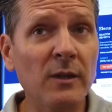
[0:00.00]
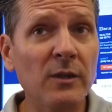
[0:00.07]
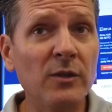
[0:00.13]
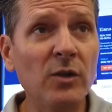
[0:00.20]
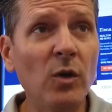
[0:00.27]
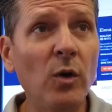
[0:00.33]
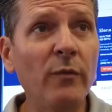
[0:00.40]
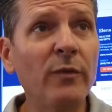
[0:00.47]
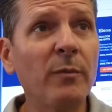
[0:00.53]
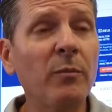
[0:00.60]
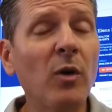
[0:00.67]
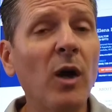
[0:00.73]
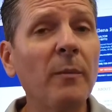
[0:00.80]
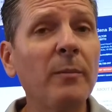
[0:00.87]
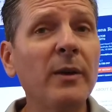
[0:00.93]
So if the
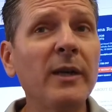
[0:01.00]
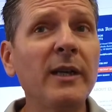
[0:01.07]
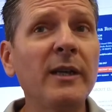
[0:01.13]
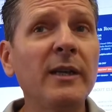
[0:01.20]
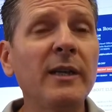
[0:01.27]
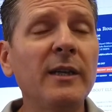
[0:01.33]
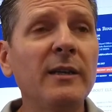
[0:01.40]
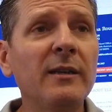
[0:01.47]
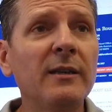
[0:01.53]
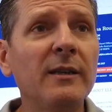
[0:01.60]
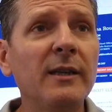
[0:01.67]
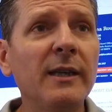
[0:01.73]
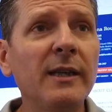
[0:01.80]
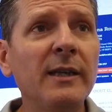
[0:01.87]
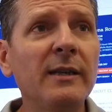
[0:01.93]
property
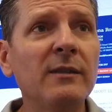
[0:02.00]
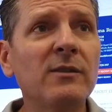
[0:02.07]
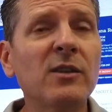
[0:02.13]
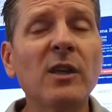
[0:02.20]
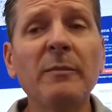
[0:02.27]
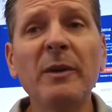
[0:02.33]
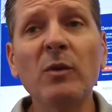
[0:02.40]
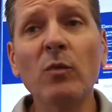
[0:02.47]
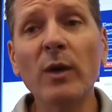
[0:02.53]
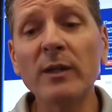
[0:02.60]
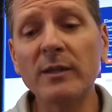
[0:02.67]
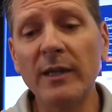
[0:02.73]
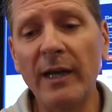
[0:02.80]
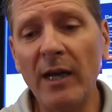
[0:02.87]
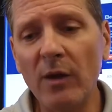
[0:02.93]
is going to be
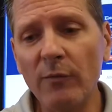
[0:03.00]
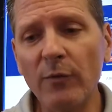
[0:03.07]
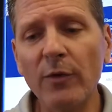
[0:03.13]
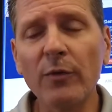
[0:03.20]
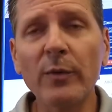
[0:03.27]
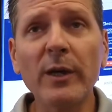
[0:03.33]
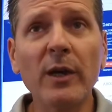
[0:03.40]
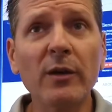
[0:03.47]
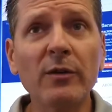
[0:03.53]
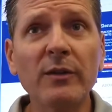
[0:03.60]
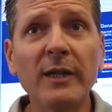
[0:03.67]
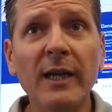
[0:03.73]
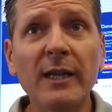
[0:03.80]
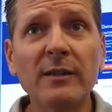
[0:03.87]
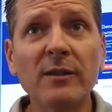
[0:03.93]
rented out for 300
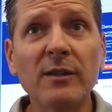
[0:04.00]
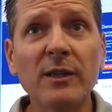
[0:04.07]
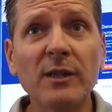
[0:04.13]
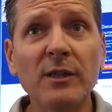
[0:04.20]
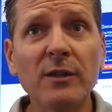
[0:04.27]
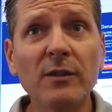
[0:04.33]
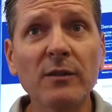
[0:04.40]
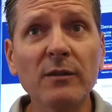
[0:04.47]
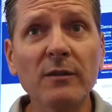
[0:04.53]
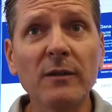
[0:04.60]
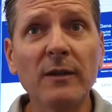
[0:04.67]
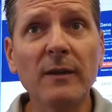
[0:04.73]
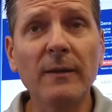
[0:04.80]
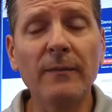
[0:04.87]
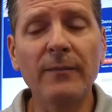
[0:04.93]
days of the year,
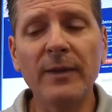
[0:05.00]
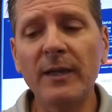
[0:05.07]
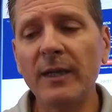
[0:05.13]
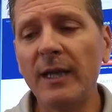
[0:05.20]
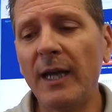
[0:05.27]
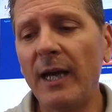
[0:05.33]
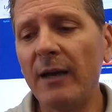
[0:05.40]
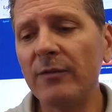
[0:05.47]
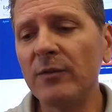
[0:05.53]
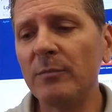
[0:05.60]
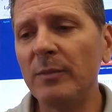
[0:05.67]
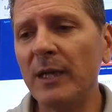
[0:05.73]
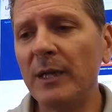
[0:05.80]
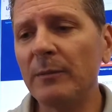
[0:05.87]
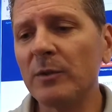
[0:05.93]
then they have to
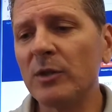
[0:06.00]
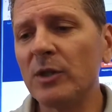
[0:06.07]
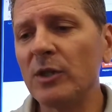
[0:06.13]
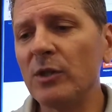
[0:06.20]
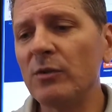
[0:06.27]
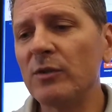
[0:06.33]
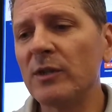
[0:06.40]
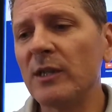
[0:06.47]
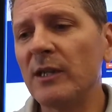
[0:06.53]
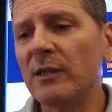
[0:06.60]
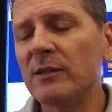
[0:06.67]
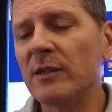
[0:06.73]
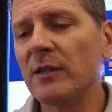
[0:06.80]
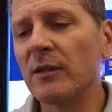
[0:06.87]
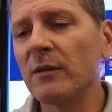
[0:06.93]
be able to use it
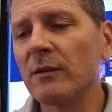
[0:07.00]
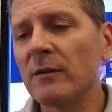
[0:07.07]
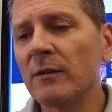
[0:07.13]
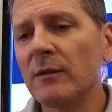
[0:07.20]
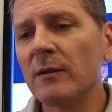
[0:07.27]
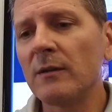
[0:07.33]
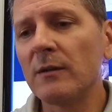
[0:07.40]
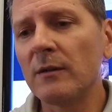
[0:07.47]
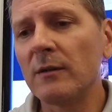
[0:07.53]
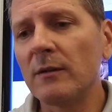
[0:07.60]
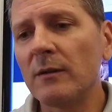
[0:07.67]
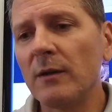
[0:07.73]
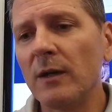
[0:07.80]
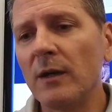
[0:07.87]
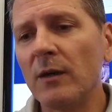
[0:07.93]
as their
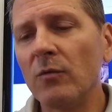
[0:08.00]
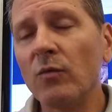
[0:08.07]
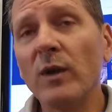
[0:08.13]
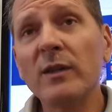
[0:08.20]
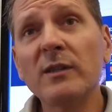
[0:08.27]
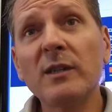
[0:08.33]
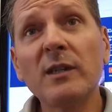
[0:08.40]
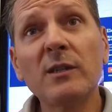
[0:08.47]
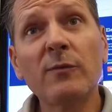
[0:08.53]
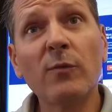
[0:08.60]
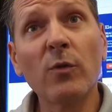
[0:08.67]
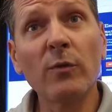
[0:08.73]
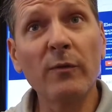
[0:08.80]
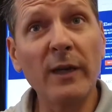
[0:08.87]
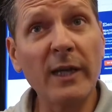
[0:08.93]
residence
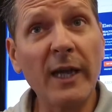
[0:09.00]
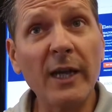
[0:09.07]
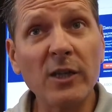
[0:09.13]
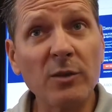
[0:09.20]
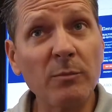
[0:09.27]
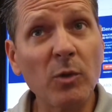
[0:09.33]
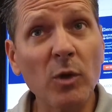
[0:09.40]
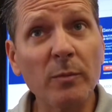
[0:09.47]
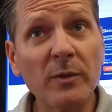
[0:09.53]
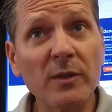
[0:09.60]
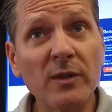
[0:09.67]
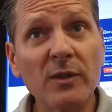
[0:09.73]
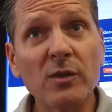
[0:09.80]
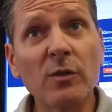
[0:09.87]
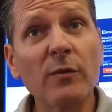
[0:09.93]
for vacation
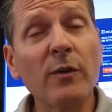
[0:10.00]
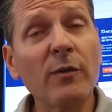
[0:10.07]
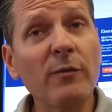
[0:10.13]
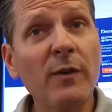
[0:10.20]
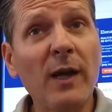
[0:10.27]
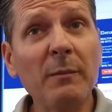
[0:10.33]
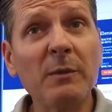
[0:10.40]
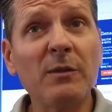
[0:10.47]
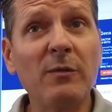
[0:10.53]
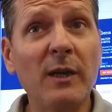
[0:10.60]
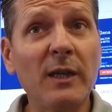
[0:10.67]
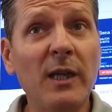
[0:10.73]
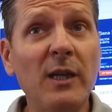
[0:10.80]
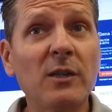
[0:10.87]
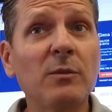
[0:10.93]
purposes or their family's
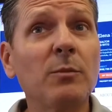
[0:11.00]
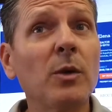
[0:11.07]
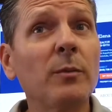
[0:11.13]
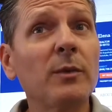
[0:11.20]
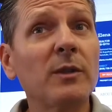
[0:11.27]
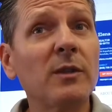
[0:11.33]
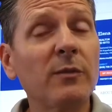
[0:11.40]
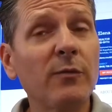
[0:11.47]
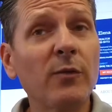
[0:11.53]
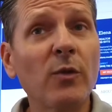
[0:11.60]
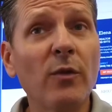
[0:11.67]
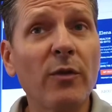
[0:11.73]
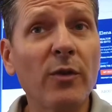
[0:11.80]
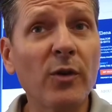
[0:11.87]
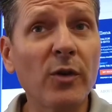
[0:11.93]
vacation purposes for
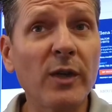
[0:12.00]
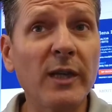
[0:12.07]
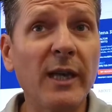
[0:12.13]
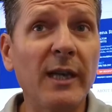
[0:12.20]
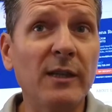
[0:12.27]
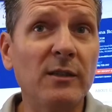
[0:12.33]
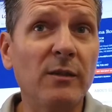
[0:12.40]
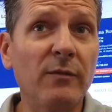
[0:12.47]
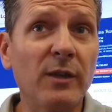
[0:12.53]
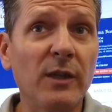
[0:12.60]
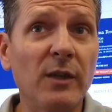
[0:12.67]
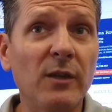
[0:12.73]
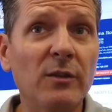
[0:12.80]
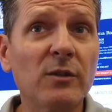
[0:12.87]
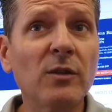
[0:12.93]
30 days of the
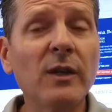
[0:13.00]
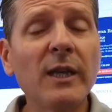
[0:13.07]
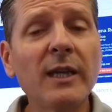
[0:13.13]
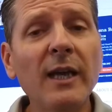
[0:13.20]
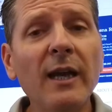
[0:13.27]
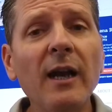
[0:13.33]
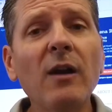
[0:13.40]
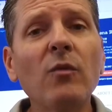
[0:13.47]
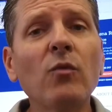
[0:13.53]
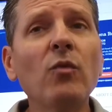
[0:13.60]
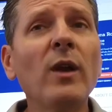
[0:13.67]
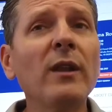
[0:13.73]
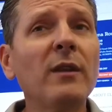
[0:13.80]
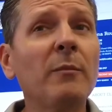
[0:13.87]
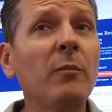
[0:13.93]
year. So they cannot
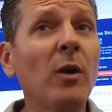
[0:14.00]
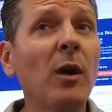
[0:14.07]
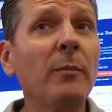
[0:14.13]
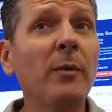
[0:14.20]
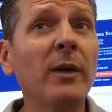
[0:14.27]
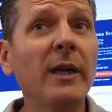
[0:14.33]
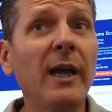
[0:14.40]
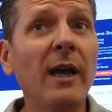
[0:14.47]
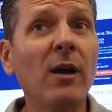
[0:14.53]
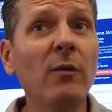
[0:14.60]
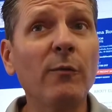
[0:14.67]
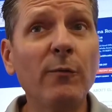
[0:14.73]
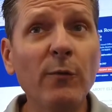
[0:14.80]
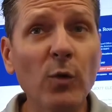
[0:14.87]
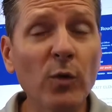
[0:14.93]
rent the property
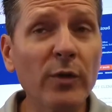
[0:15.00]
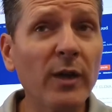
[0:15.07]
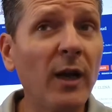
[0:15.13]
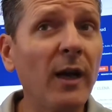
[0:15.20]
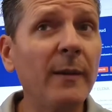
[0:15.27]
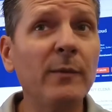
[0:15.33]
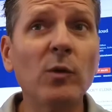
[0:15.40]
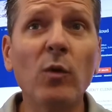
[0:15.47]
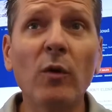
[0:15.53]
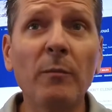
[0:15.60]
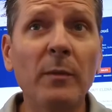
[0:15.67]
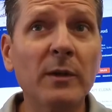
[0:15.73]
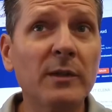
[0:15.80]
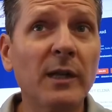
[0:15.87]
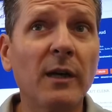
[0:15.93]
out full-time 12
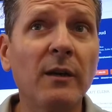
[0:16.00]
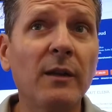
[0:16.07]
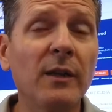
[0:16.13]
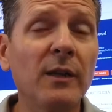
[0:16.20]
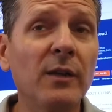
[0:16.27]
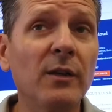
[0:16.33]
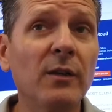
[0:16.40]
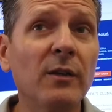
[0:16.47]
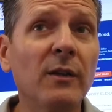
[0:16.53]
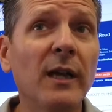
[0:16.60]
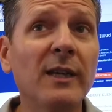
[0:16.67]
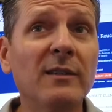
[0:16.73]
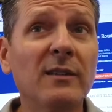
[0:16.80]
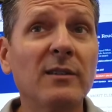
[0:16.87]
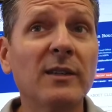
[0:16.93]
months out of the year
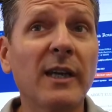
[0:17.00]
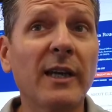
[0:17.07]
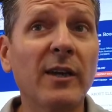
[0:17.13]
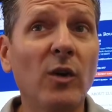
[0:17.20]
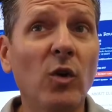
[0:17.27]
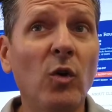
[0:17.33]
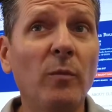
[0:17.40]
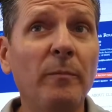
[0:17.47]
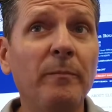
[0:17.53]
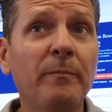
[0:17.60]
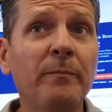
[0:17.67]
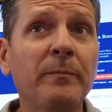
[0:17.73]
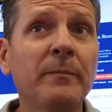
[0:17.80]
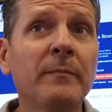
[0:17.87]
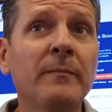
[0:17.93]
as a second
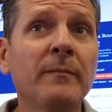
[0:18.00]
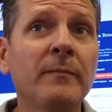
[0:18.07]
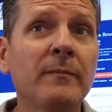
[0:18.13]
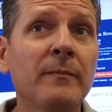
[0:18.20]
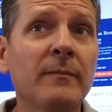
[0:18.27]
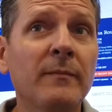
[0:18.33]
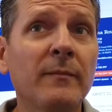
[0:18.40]
home.